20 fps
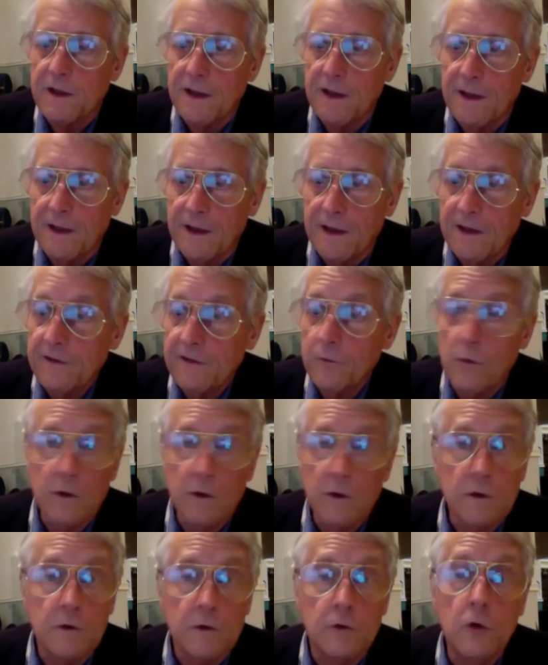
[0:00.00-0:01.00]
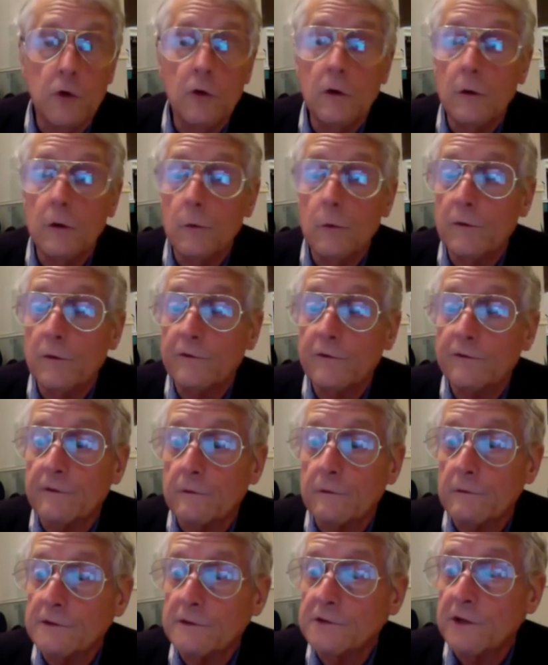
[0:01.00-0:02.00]
Hey, the word Google was
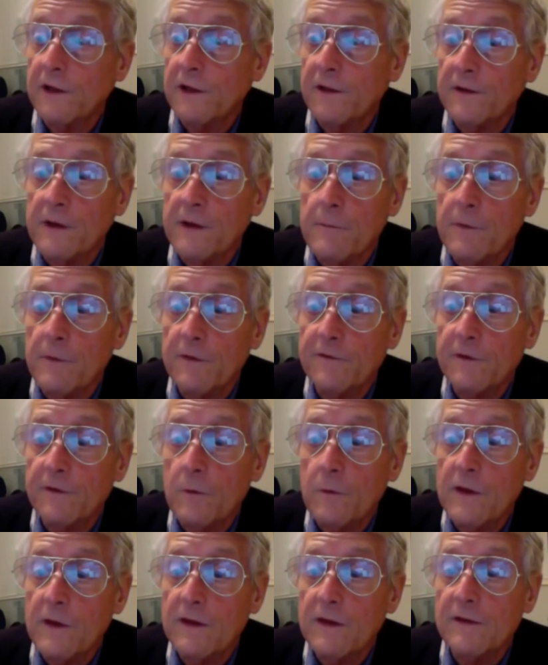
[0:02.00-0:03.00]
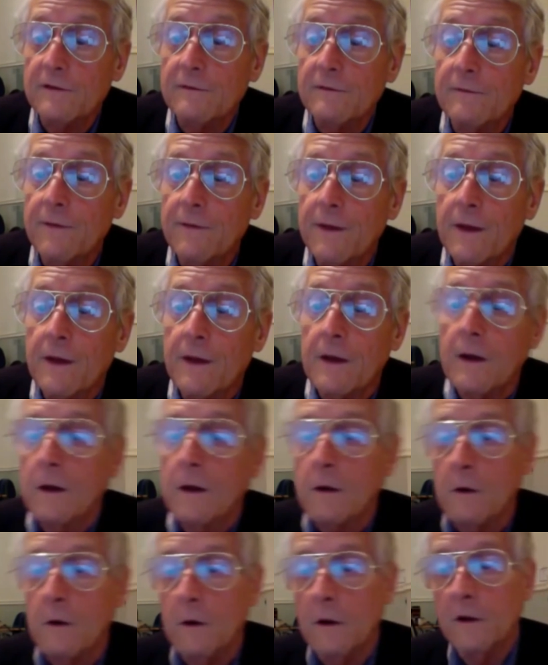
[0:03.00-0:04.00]
originally a number, so we can
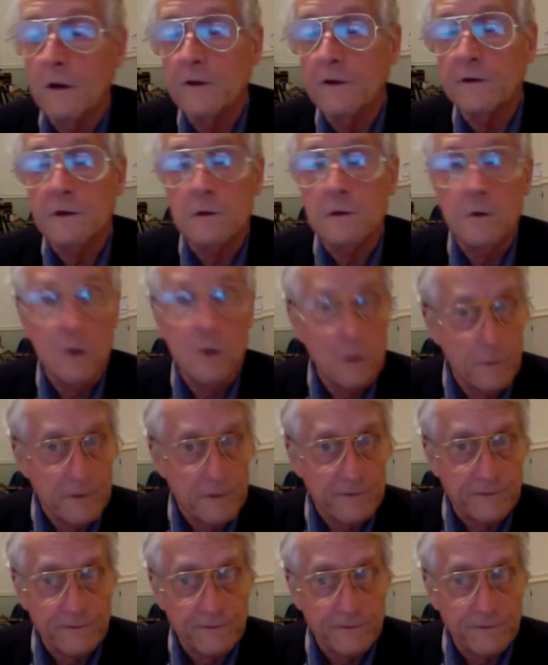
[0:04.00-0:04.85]
call it the Googlepus.